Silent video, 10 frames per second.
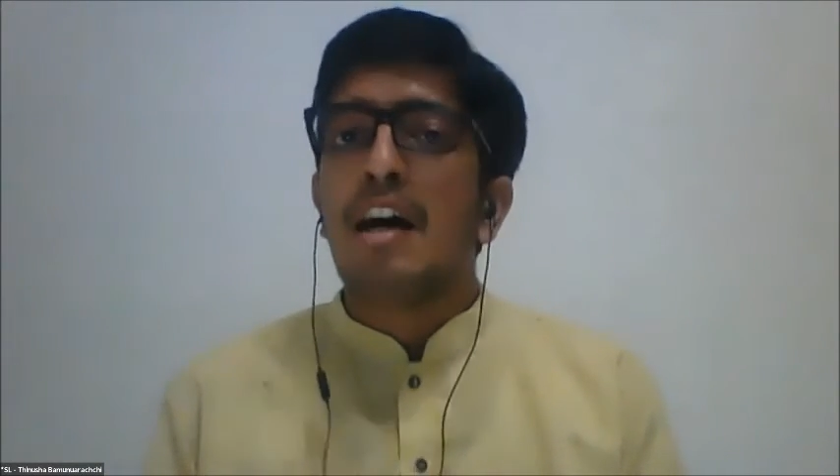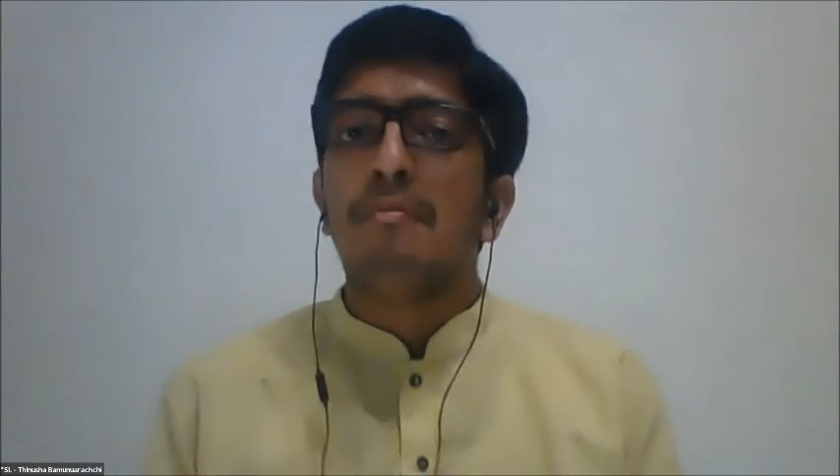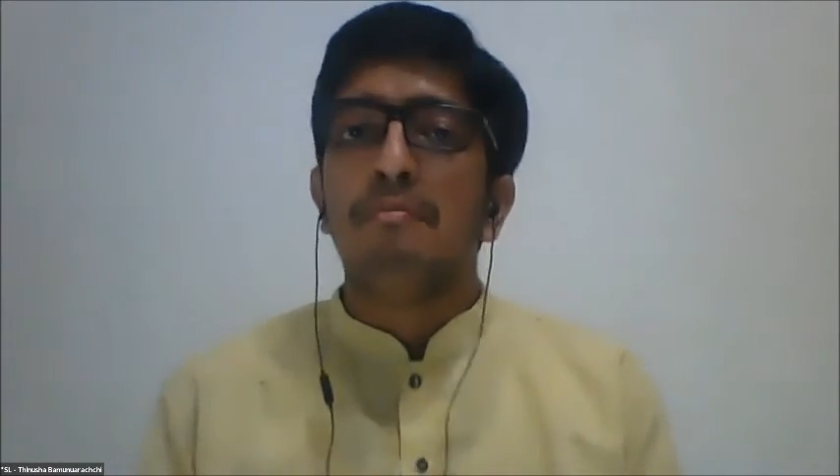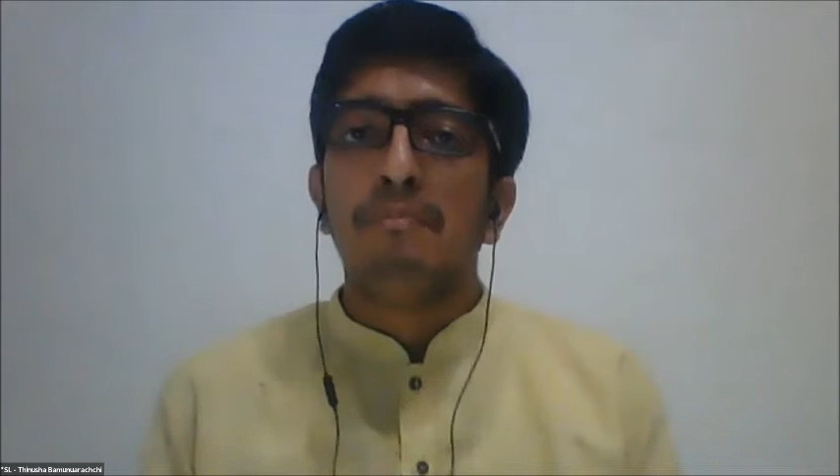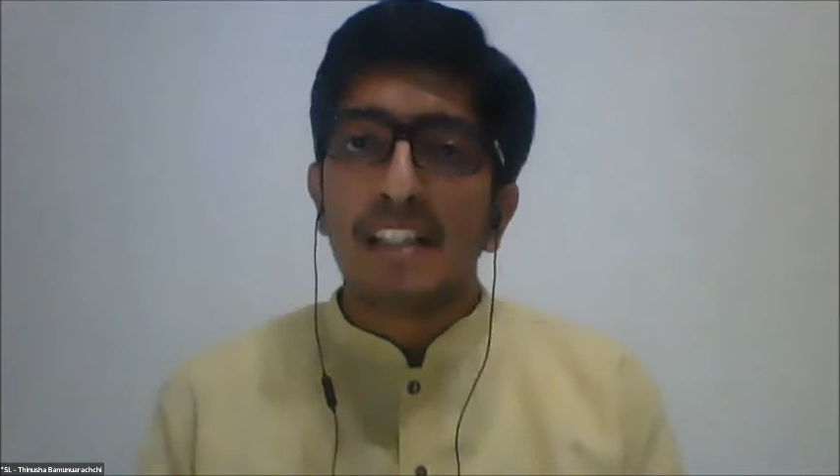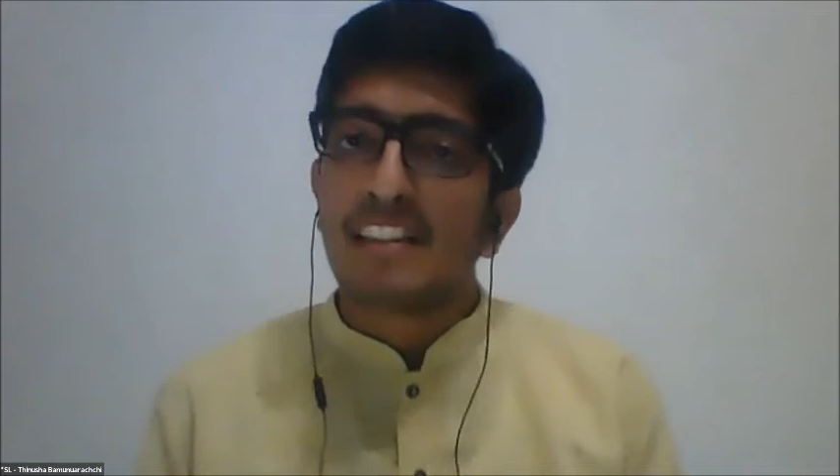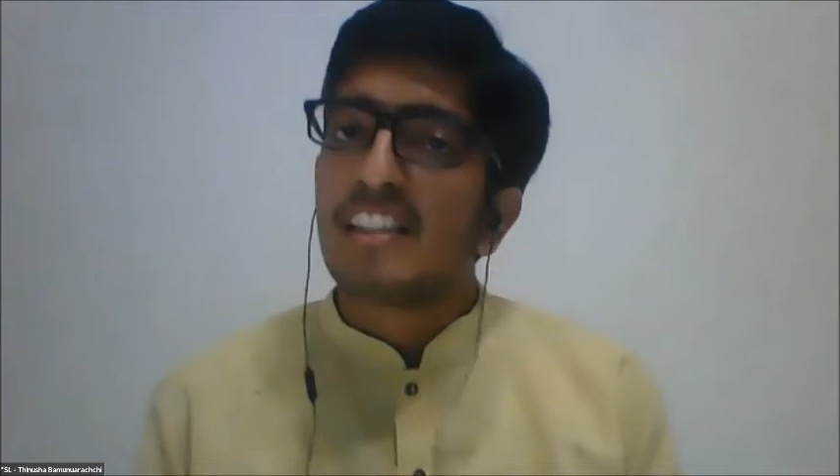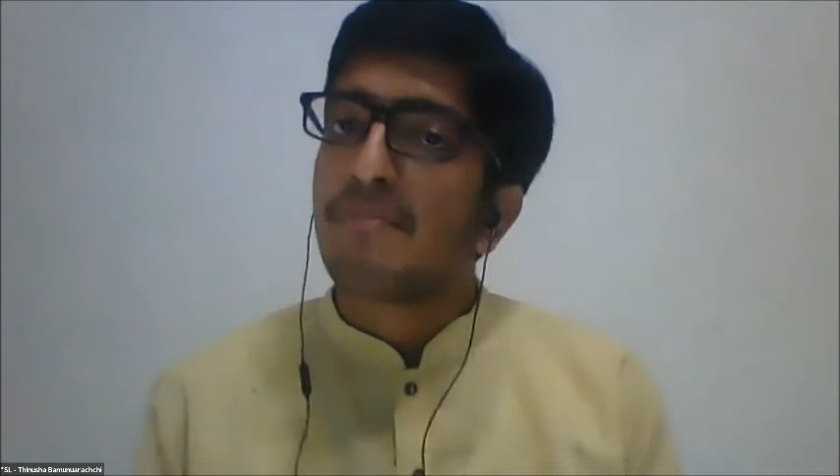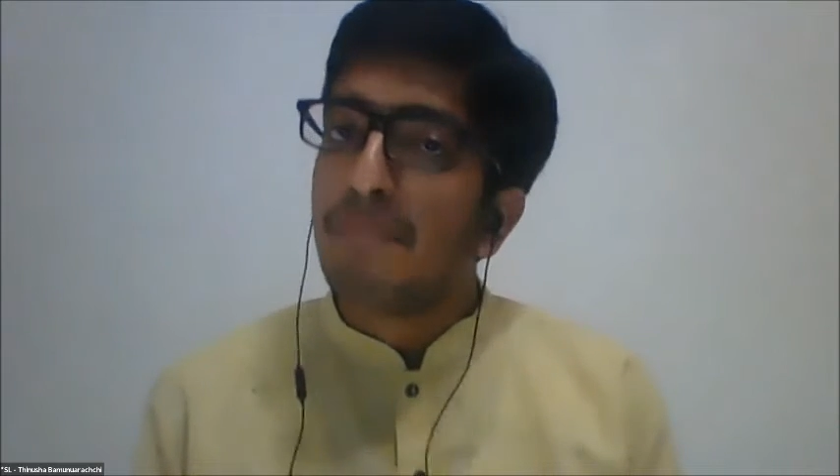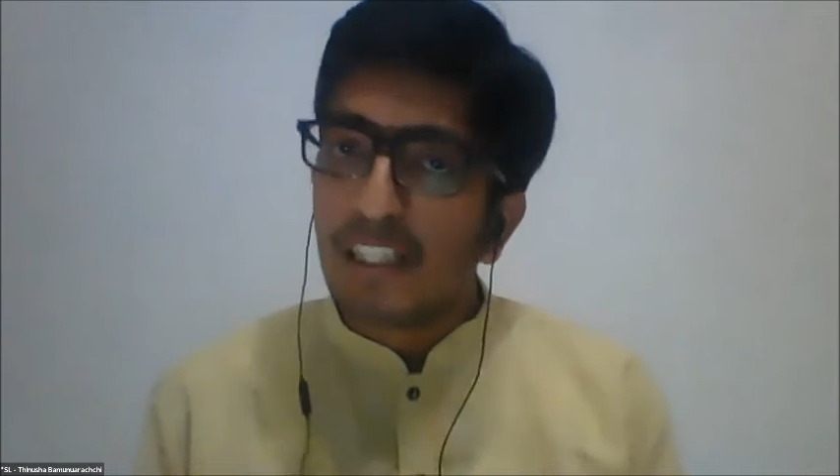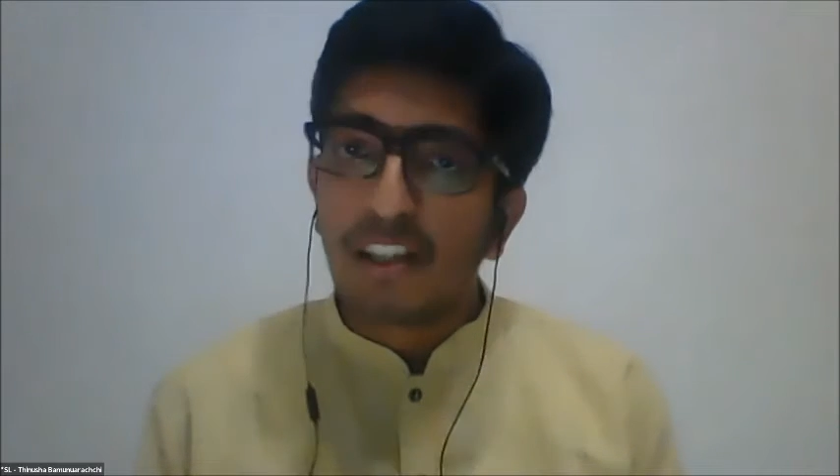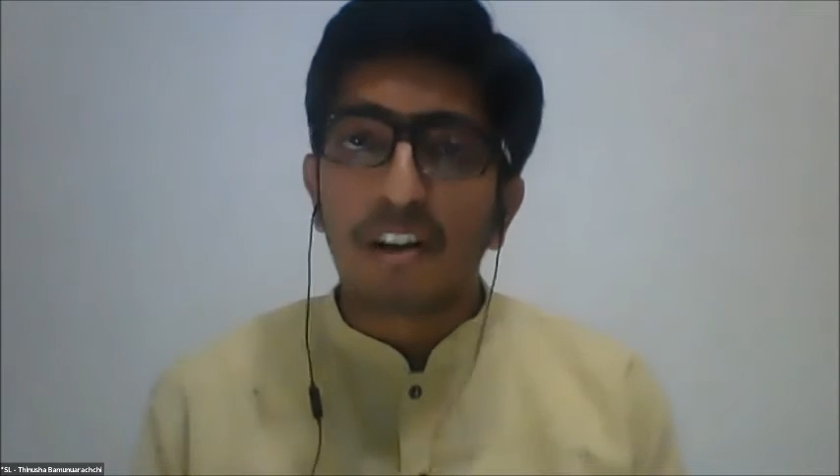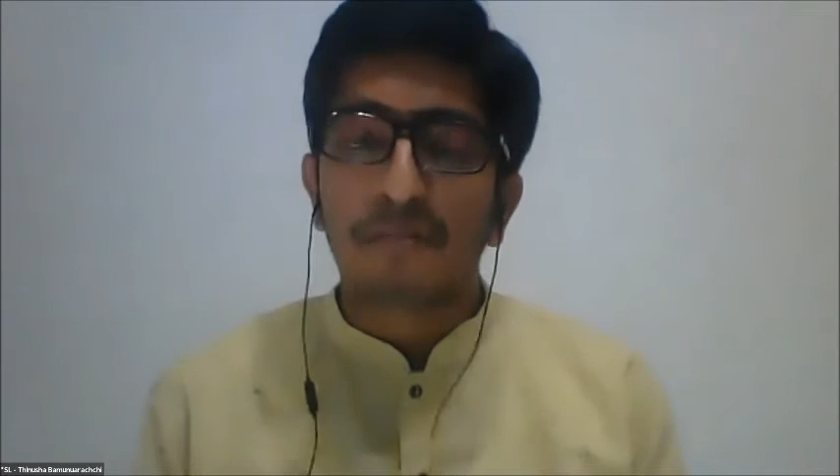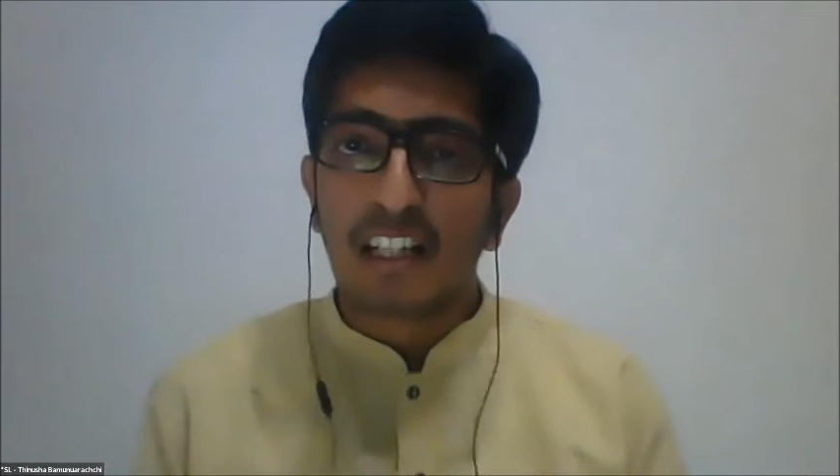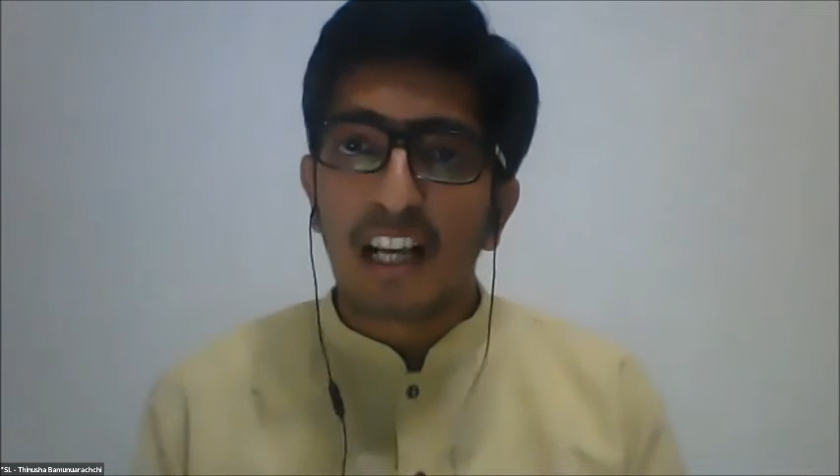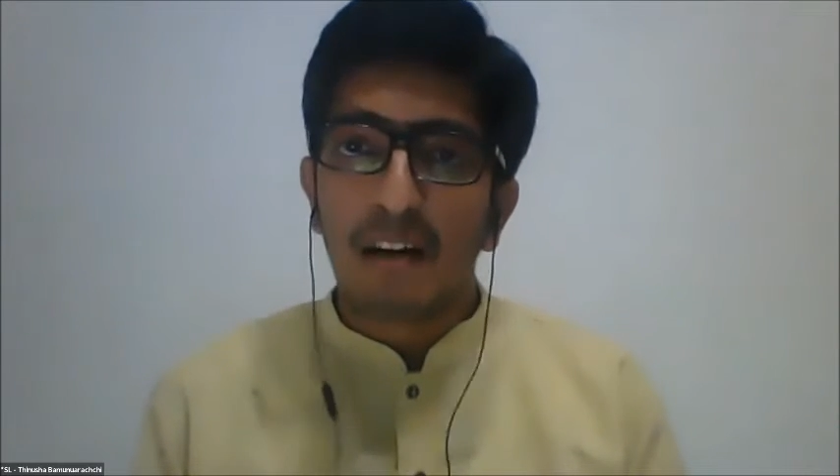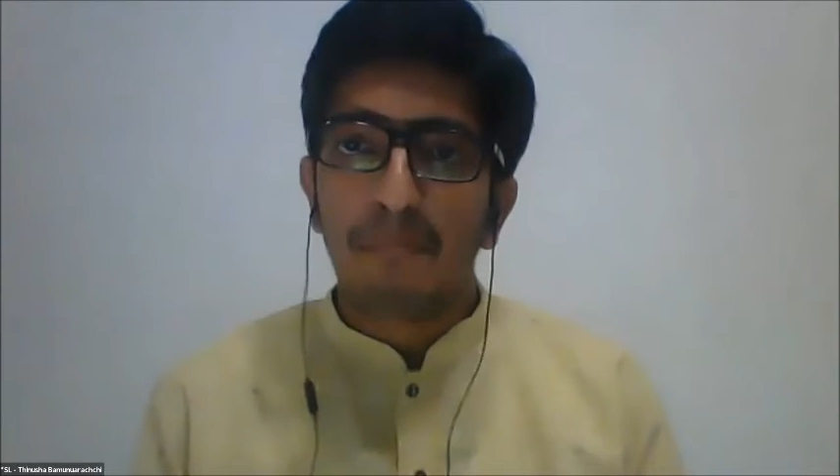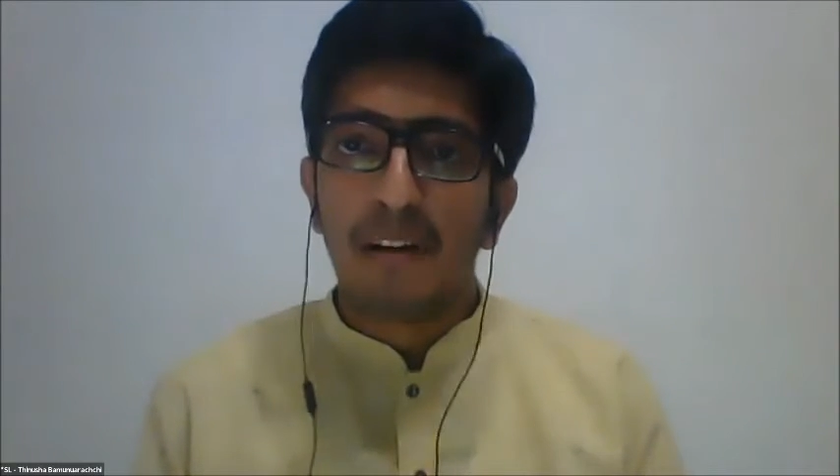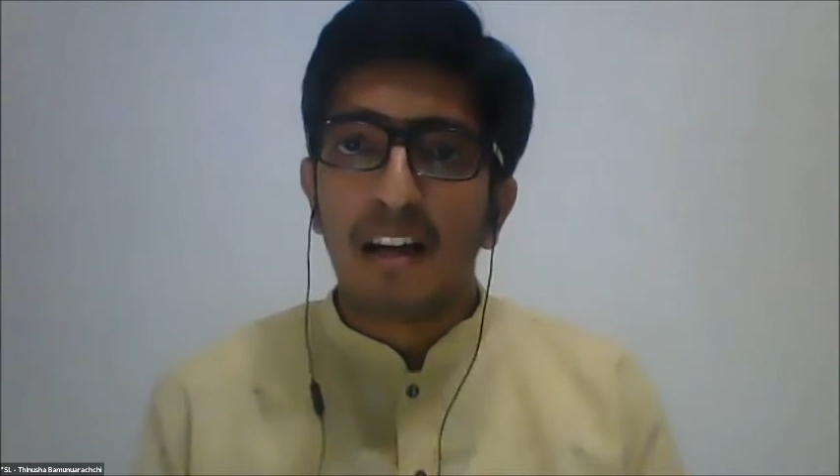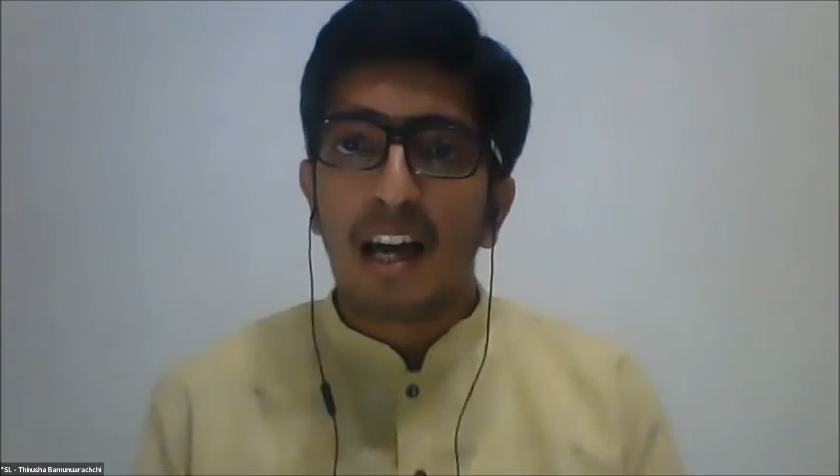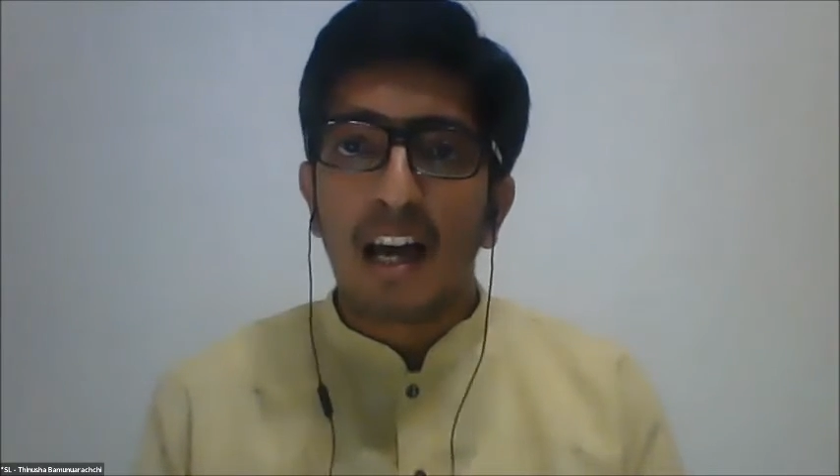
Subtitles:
best speaker of the club,